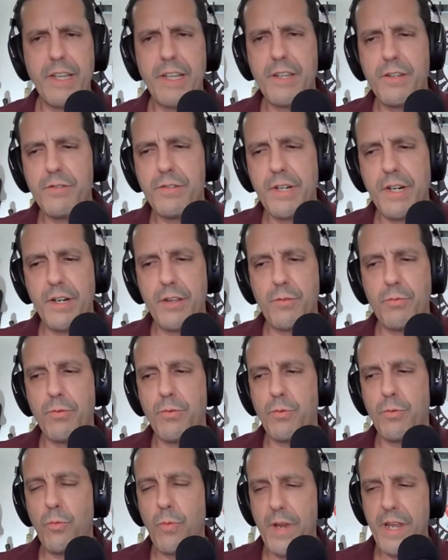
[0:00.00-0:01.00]
You did it
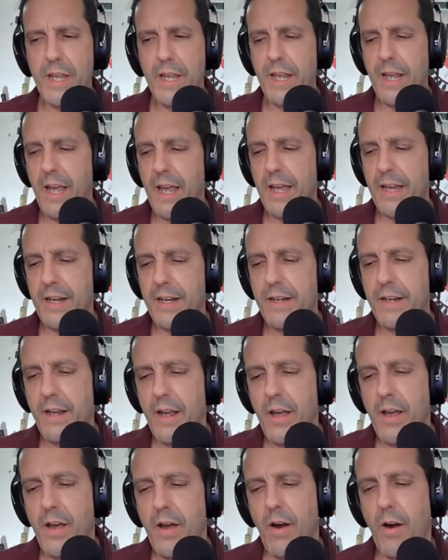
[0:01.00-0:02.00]
through We and
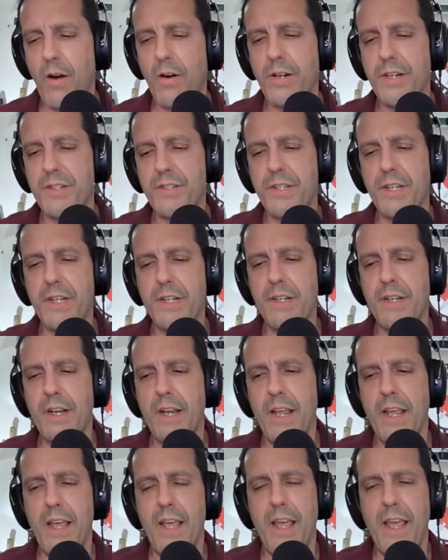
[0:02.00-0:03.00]
Artisan
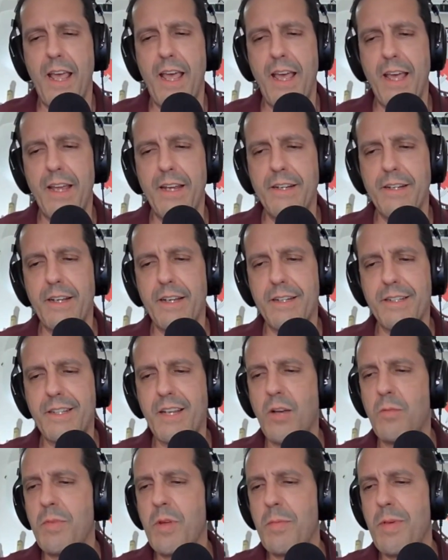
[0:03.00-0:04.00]
Mm-hmm. And mm-hmm. uh,
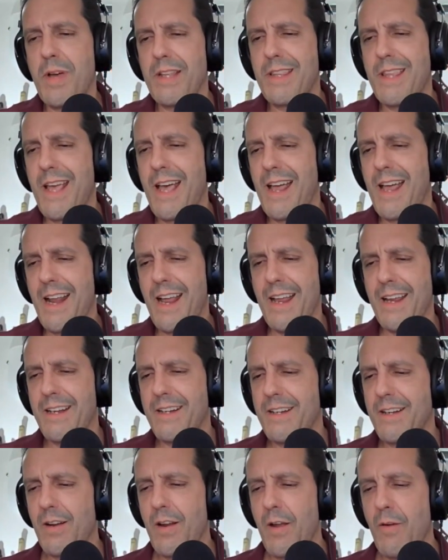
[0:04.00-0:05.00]
tell me about that,
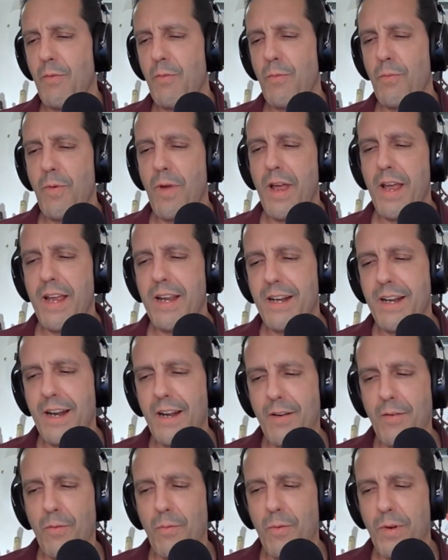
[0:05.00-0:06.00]
and and and
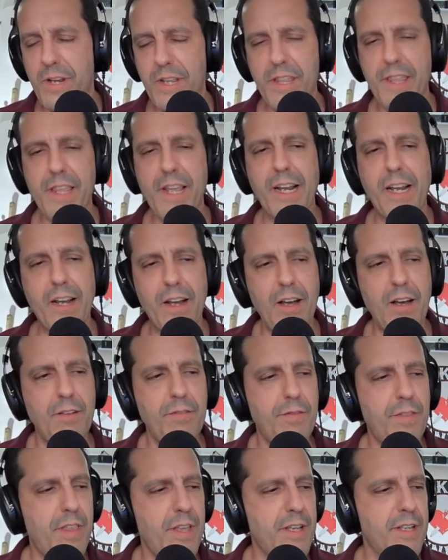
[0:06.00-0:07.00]
what do you think
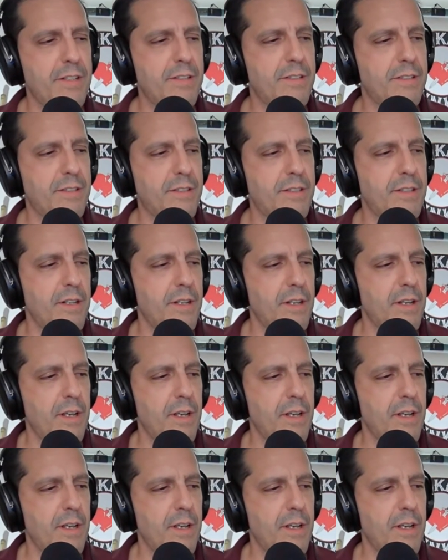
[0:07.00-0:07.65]
of this?